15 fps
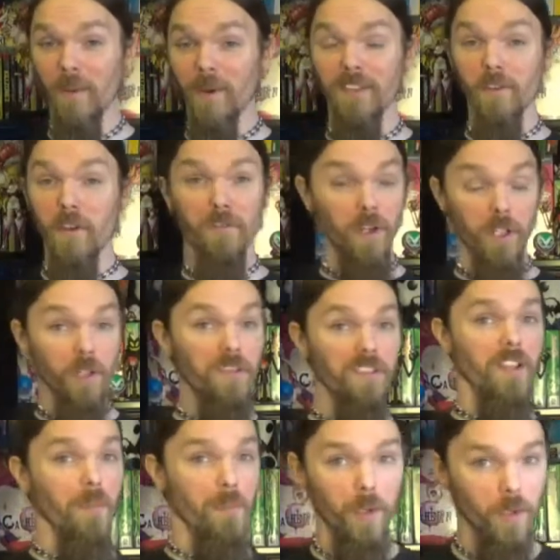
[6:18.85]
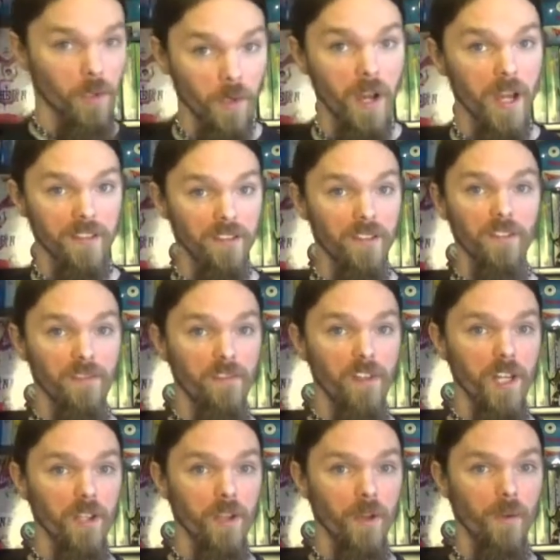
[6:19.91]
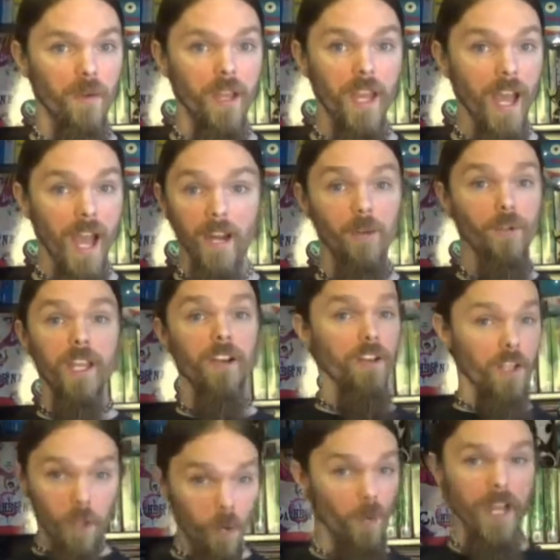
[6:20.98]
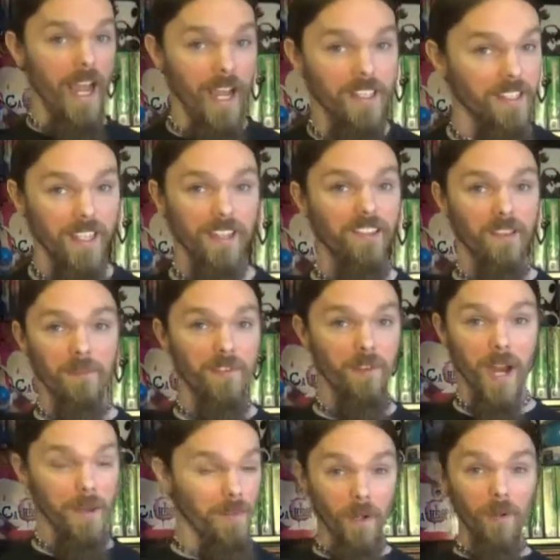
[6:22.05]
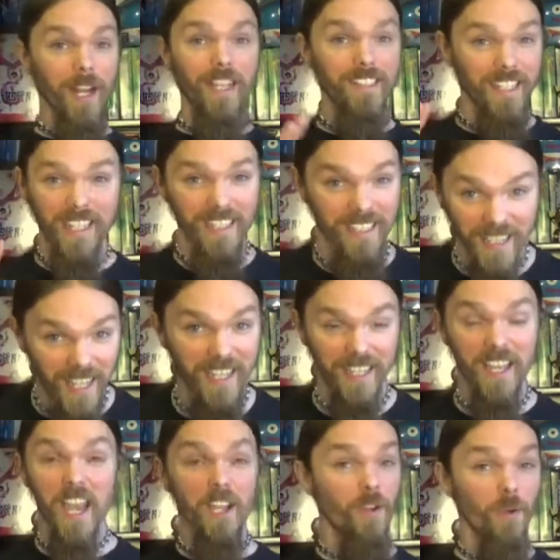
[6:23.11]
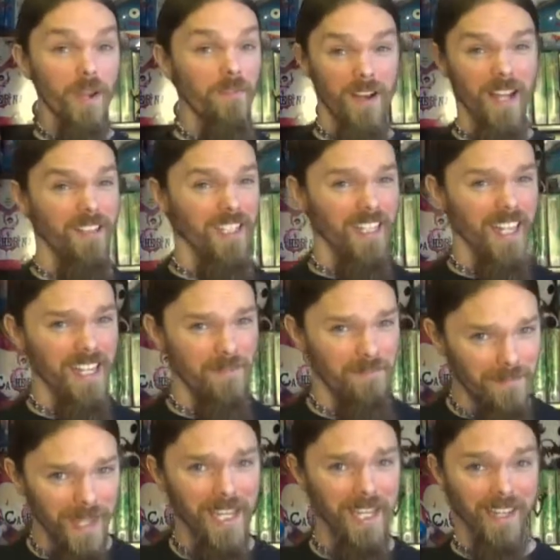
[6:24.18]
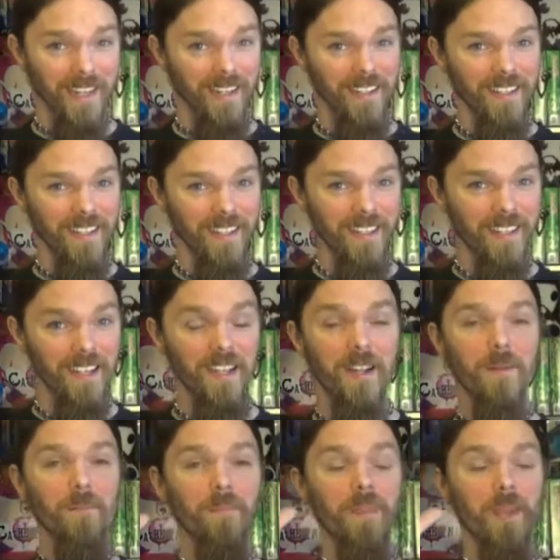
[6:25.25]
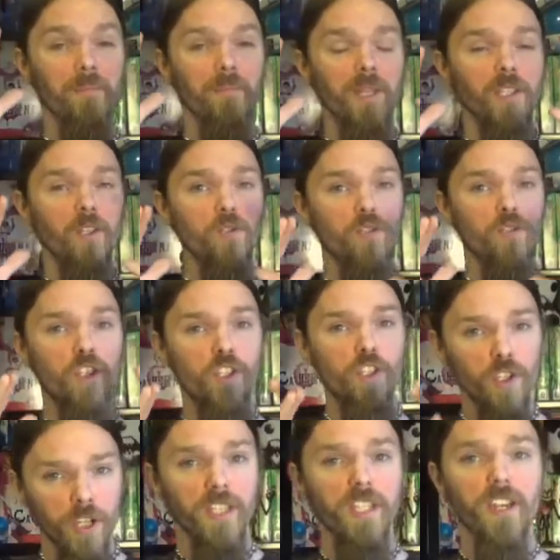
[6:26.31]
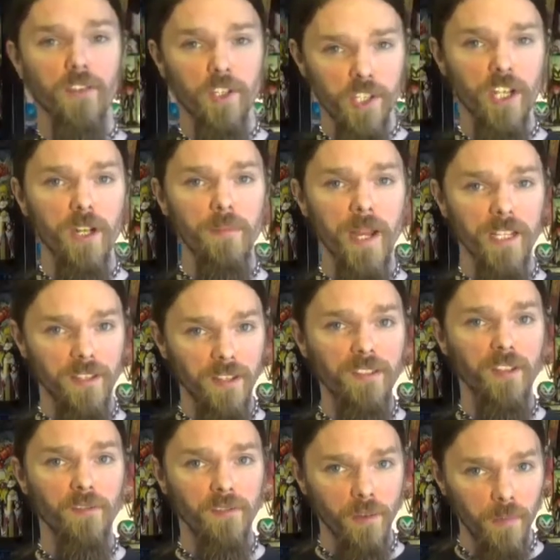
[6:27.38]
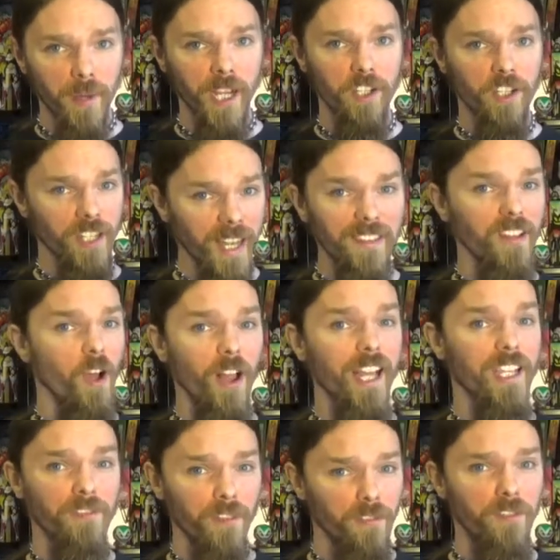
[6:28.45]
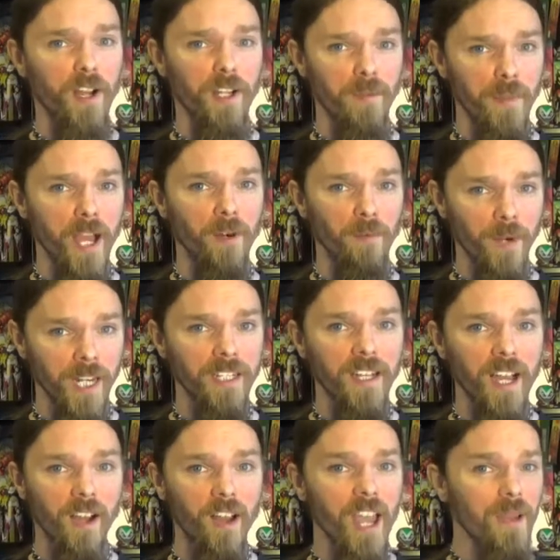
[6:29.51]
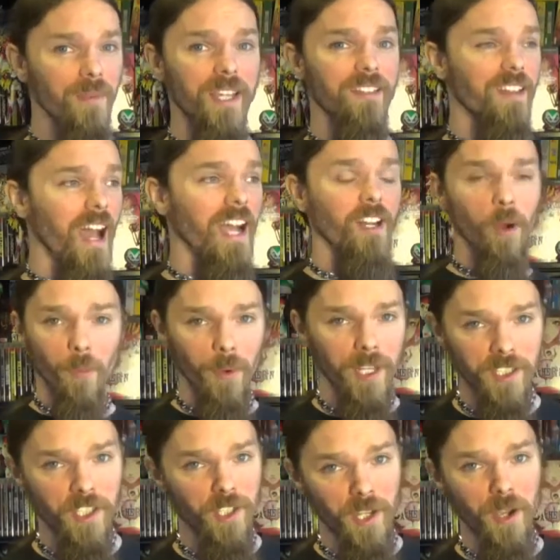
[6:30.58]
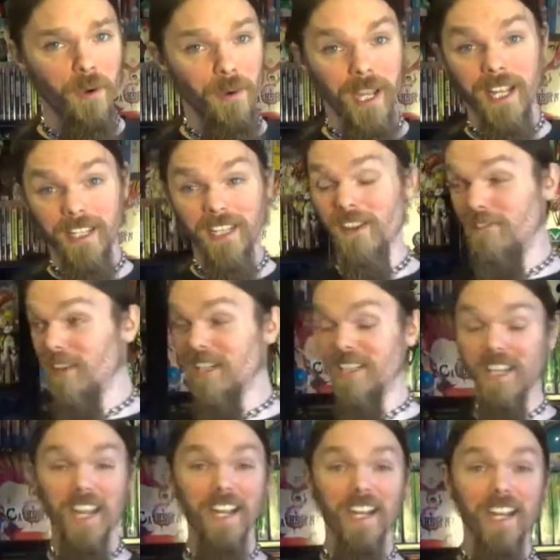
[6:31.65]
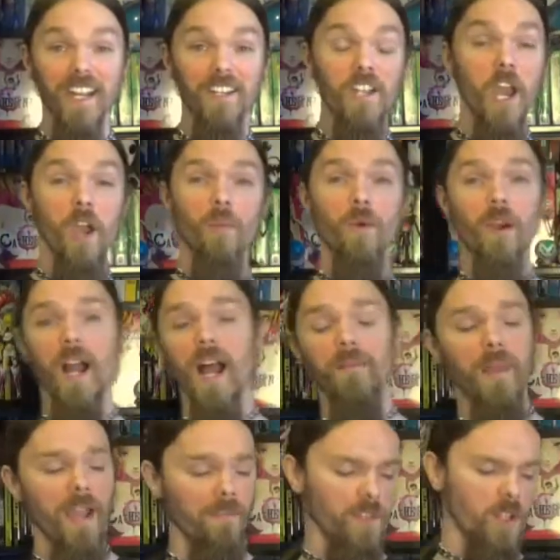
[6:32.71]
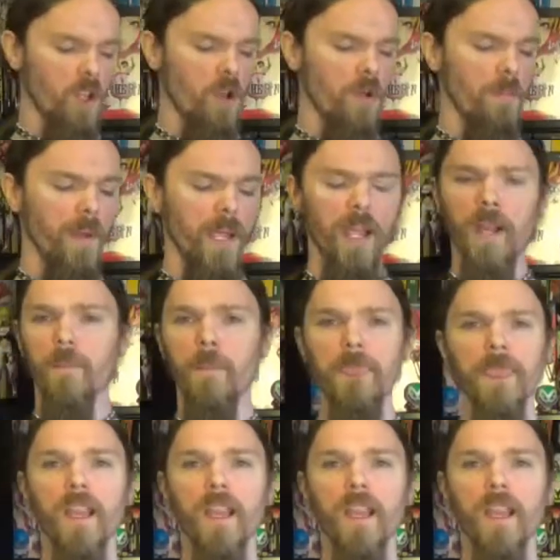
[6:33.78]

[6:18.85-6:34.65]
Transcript: whatsoever and you stumbled across this video, I don't care. You don't have to hit subscribe. You don't have to hit like. You don't even have to like me. But you should give a shit about this information. That's all I give a fuck about right now. Because I don't want to go and live in a day and age where I'm having to go and pay